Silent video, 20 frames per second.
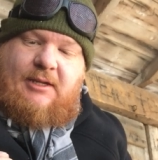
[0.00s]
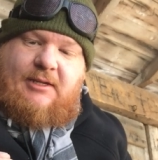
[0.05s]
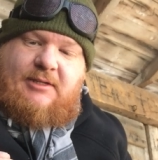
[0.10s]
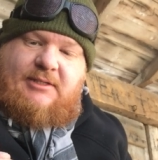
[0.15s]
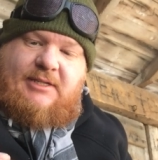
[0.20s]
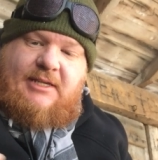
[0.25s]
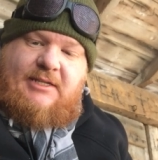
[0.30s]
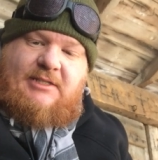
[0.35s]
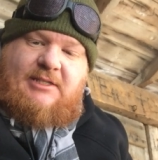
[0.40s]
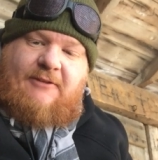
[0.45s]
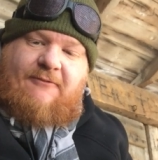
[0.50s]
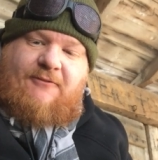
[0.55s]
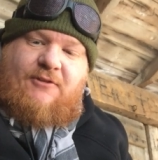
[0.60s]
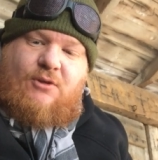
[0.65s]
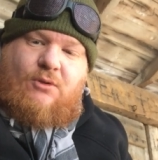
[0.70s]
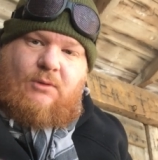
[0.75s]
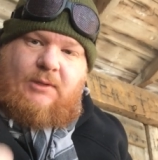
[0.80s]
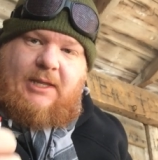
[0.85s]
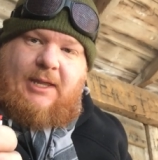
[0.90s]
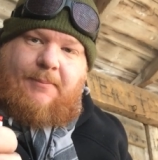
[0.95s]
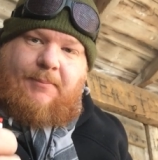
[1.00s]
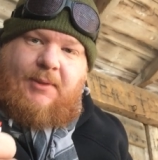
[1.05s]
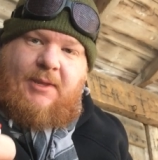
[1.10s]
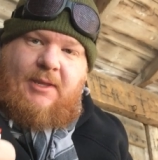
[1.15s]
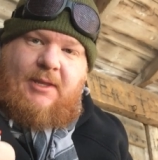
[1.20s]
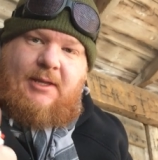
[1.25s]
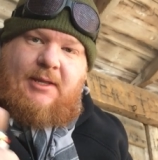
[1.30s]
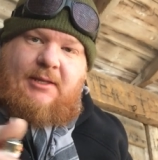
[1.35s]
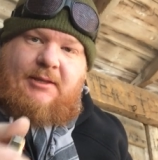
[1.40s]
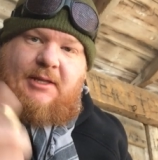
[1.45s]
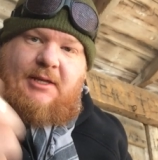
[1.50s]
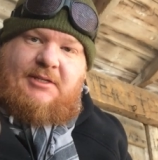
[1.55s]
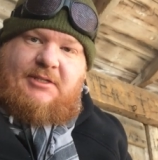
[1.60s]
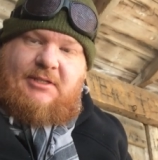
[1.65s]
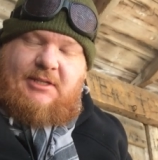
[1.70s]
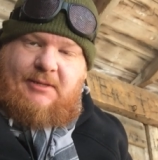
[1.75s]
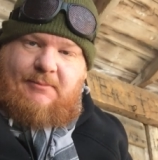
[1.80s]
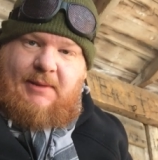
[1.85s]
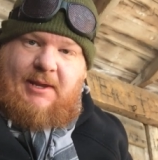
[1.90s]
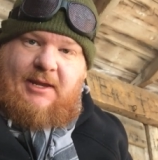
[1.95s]
sends the fuel up,
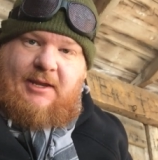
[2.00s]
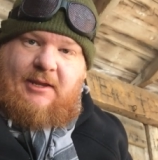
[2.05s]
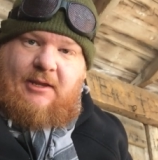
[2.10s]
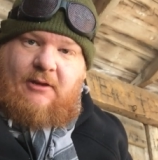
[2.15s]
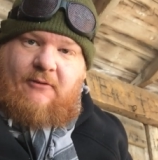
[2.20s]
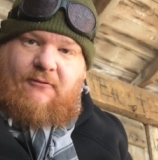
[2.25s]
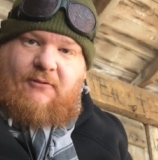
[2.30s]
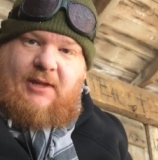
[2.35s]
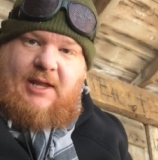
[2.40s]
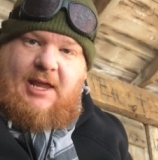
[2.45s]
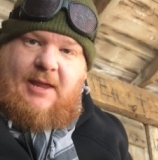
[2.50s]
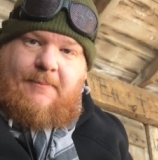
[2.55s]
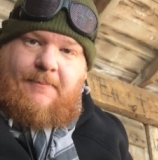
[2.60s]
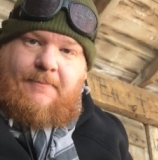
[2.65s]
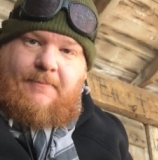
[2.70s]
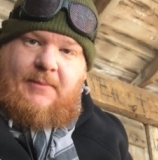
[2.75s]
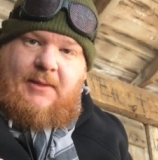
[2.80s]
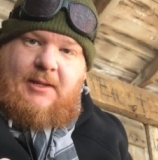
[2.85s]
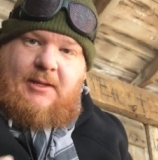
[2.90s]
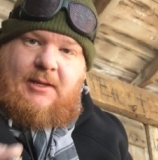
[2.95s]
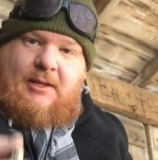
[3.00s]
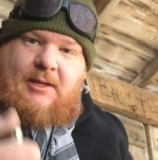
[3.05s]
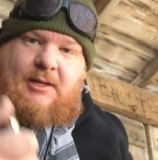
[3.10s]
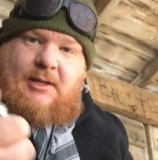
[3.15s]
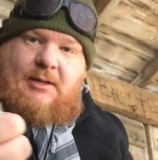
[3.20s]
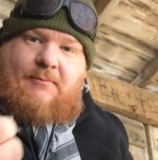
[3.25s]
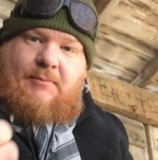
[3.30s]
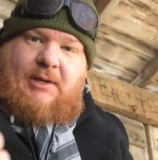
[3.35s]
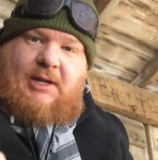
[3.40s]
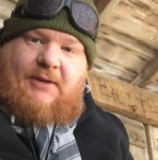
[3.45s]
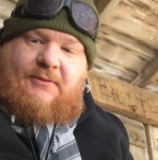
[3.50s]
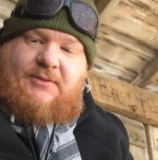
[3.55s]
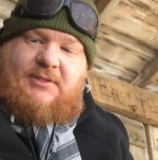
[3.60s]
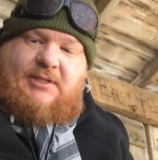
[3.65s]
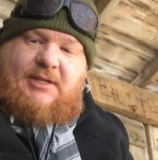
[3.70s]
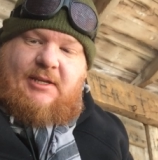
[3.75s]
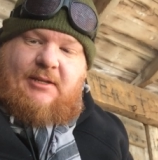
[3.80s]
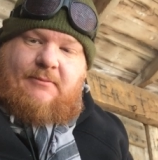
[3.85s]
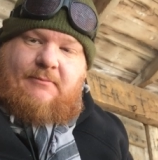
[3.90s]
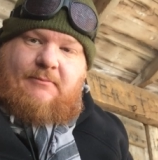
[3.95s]
thusly making it a flame. But
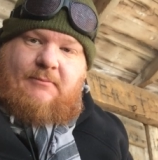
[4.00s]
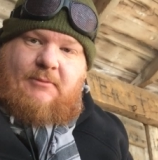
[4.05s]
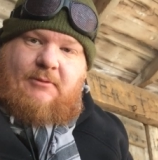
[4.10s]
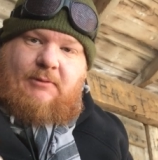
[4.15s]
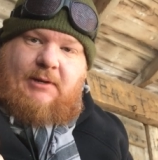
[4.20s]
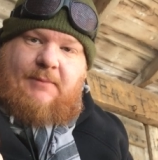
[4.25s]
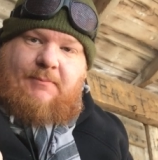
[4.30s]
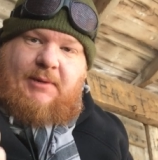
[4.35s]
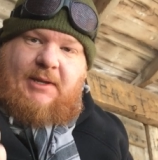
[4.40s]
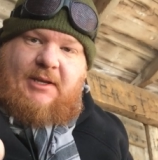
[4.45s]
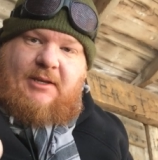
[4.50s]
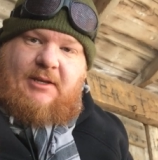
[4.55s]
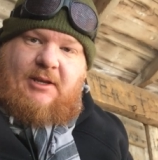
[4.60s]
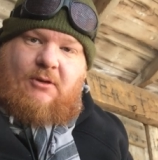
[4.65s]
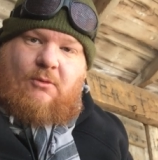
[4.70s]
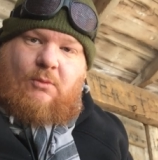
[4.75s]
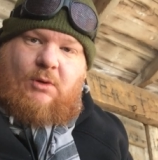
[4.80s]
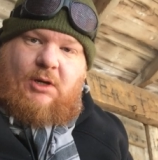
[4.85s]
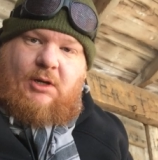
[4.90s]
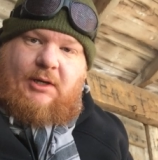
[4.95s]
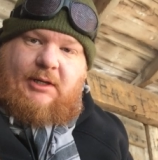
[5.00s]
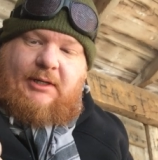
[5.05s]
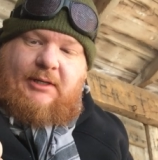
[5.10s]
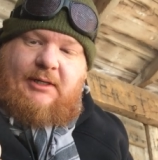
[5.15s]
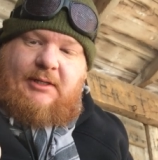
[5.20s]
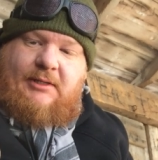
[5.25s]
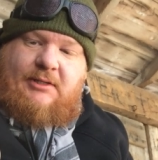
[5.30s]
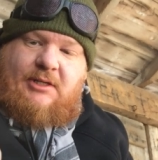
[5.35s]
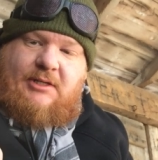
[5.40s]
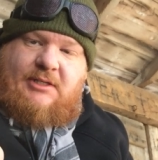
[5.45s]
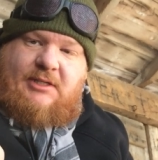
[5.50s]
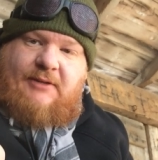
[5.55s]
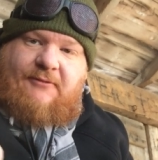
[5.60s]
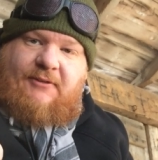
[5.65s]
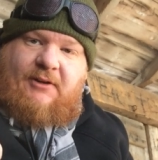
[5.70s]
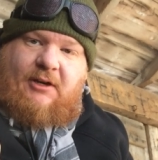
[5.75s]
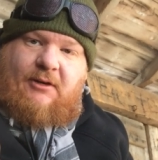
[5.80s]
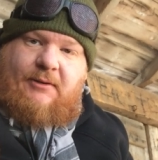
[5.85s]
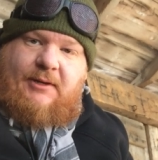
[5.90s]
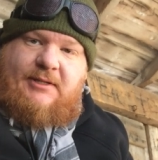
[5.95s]
obviously, red button don't work. Just the
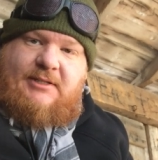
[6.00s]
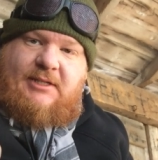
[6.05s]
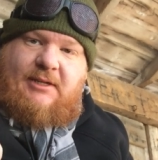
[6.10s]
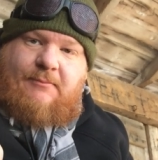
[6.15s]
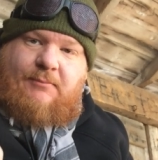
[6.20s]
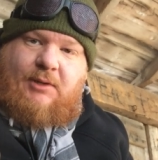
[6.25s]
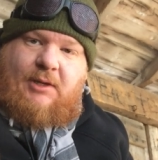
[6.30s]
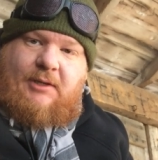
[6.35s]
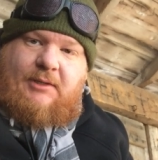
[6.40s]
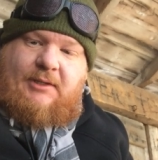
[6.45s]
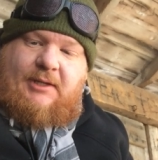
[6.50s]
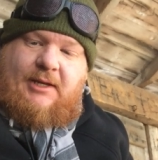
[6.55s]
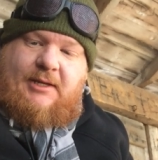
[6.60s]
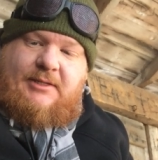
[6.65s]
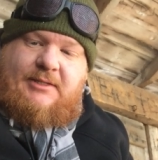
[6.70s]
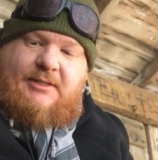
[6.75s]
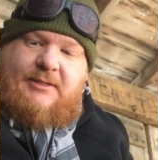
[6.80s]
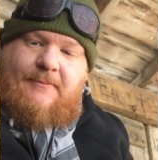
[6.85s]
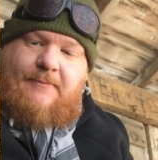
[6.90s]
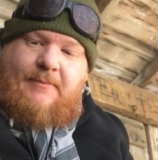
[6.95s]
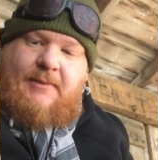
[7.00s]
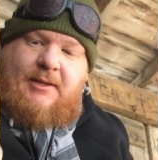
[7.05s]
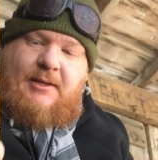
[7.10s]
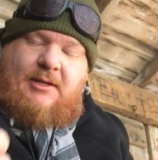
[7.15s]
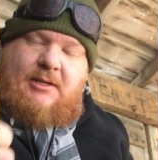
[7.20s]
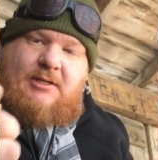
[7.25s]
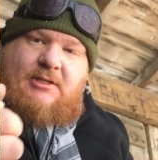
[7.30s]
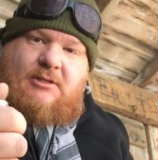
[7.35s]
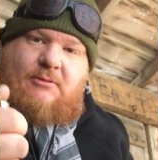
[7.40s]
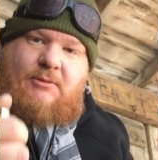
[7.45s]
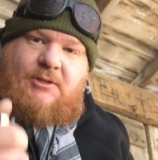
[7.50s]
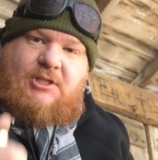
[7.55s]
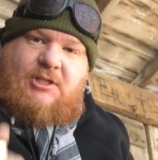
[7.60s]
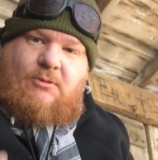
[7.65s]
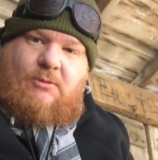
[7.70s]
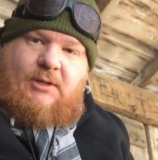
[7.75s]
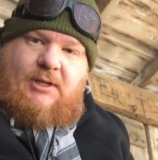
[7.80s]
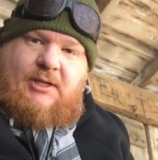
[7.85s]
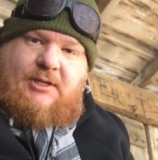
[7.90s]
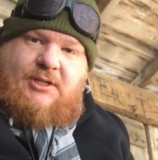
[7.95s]
ferrocerium part does. So what you
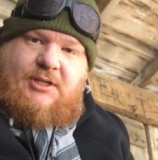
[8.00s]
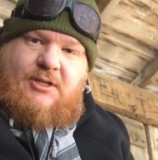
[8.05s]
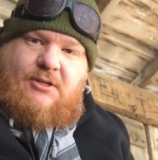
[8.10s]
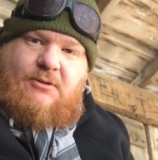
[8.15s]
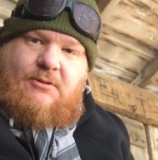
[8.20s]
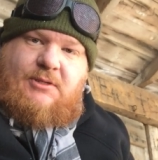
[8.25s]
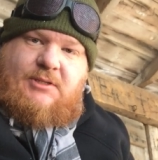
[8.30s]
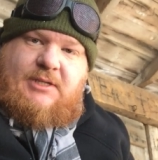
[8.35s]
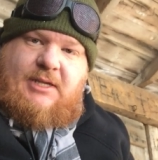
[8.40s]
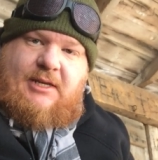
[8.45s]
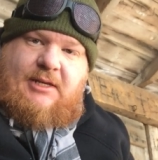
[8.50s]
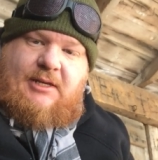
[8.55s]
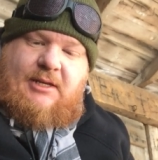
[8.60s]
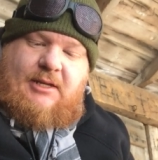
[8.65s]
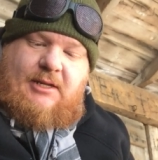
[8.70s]
want to do is that